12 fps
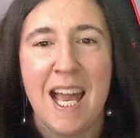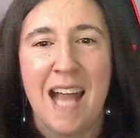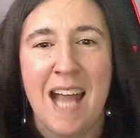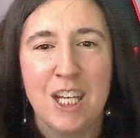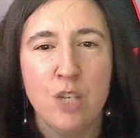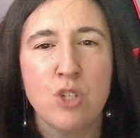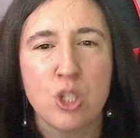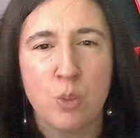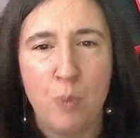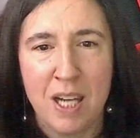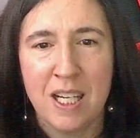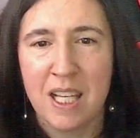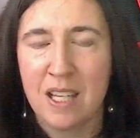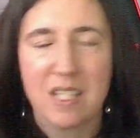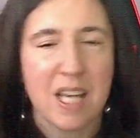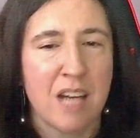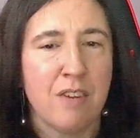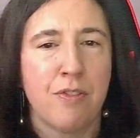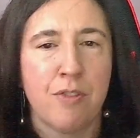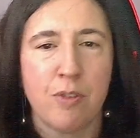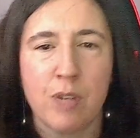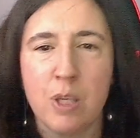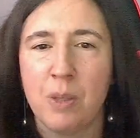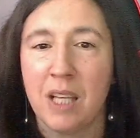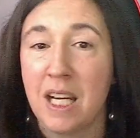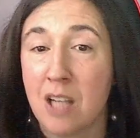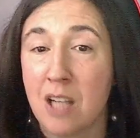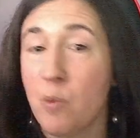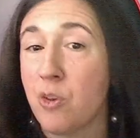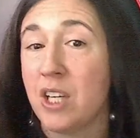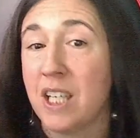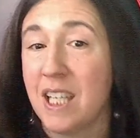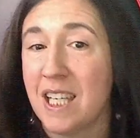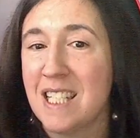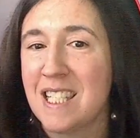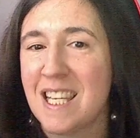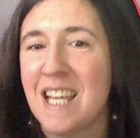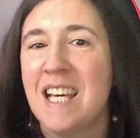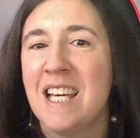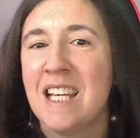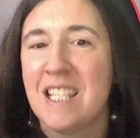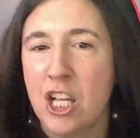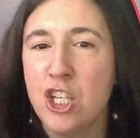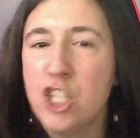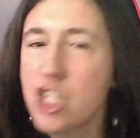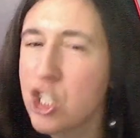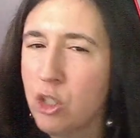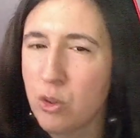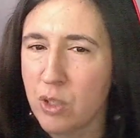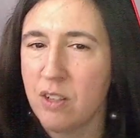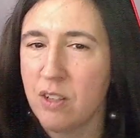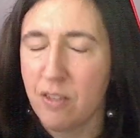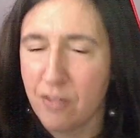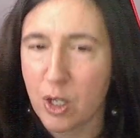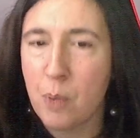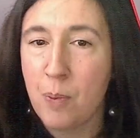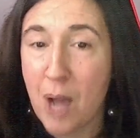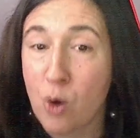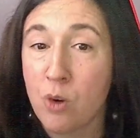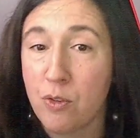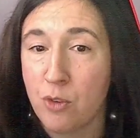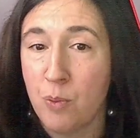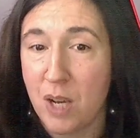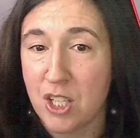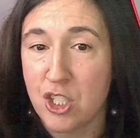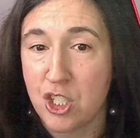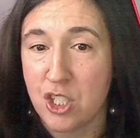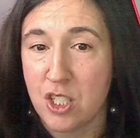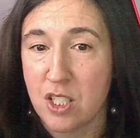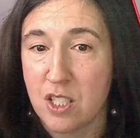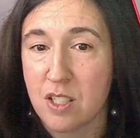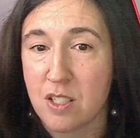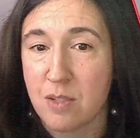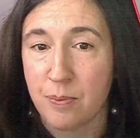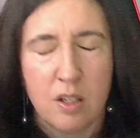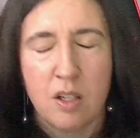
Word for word: And you spending this kind of free playtime with the kids sends children very powerful messages.